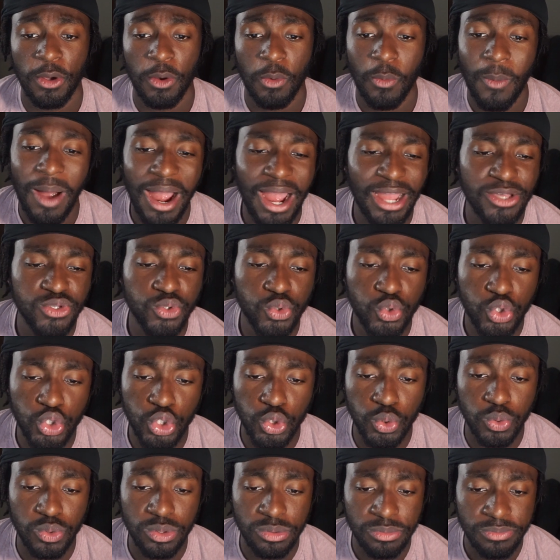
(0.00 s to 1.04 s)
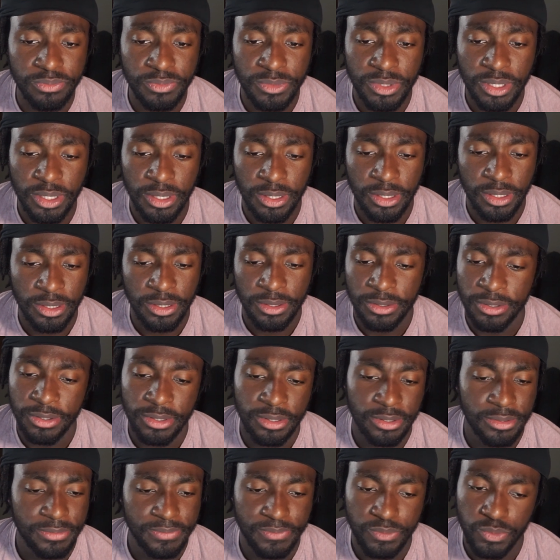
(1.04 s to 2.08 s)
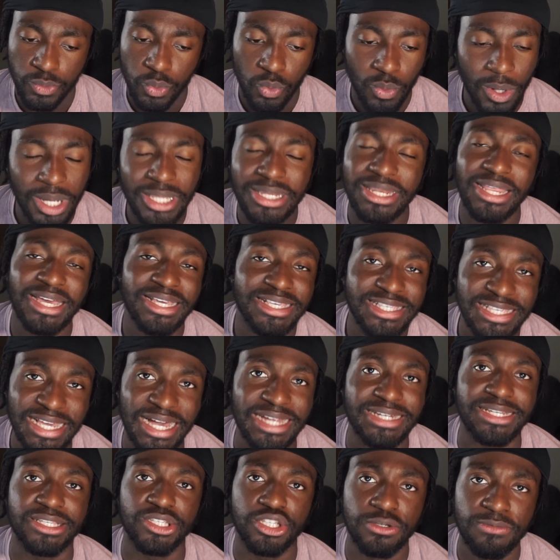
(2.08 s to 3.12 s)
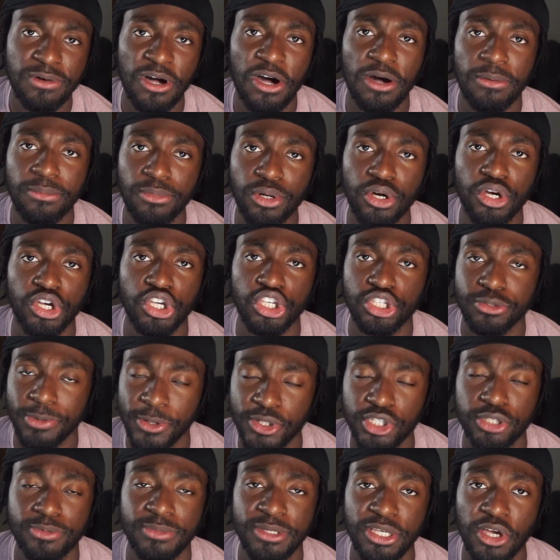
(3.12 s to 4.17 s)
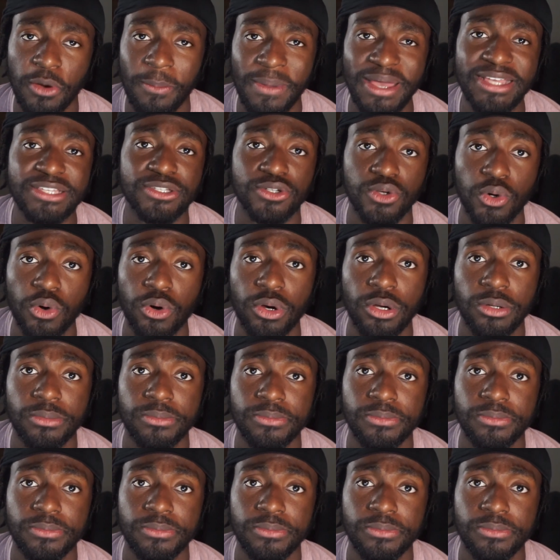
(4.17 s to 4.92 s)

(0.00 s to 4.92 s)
Why are you shooting 1 less shot than Jamal Murray, supposed to be your best scorer,